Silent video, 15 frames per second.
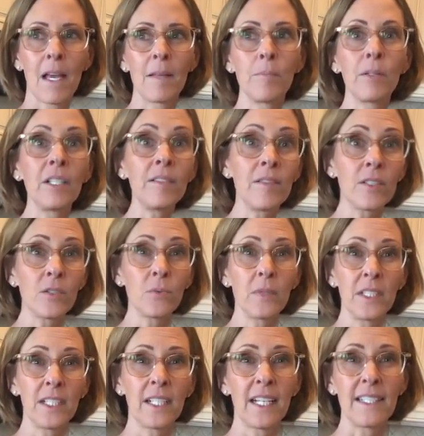I believe there's
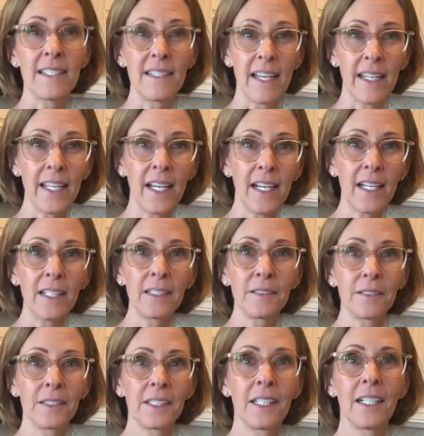one in Isaiah
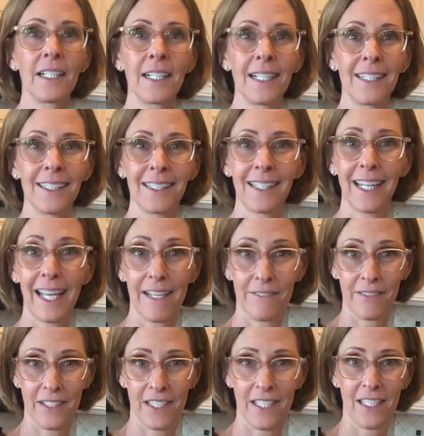11.